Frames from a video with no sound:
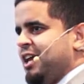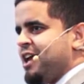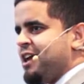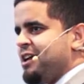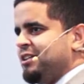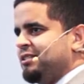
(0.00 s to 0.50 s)

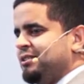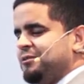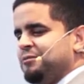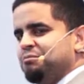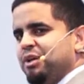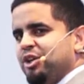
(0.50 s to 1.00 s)
and
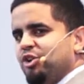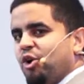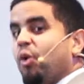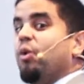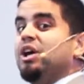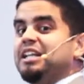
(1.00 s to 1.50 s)
better
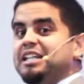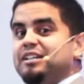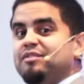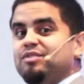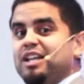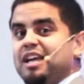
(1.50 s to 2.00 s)

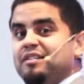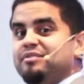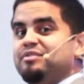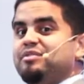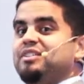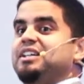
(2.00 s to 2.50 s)
quality of
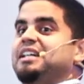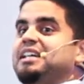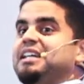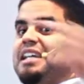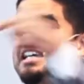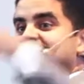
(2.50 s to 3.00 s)
life
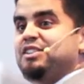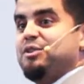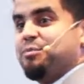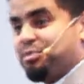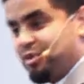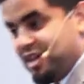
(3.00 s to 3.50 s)

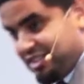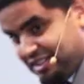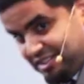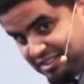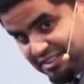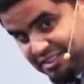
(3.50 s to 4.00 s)

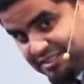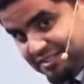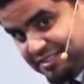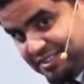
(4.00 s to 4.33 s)
present.